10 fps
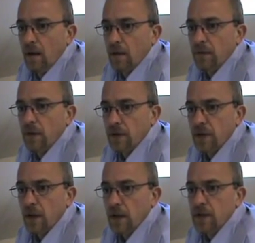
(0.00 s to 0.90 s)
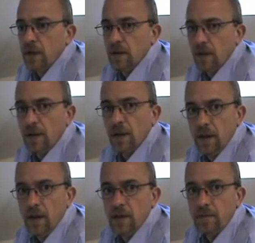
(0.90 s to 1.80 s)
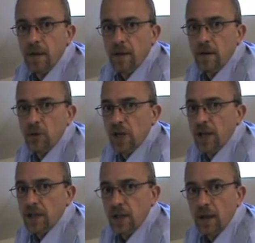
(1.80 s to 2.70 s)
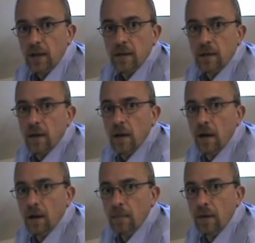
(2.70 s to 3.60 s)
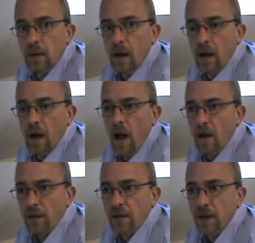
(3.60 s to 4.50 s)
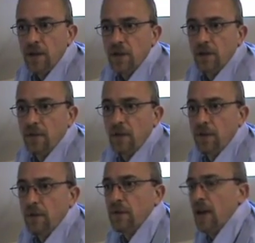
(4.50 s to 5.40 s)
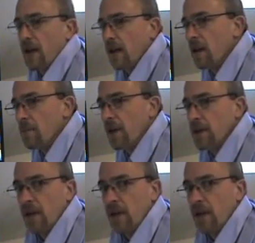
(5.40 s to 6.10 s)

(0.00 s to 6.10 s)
the first thing is I think you need to be enthusiastic. Other things, if you lack a little bit in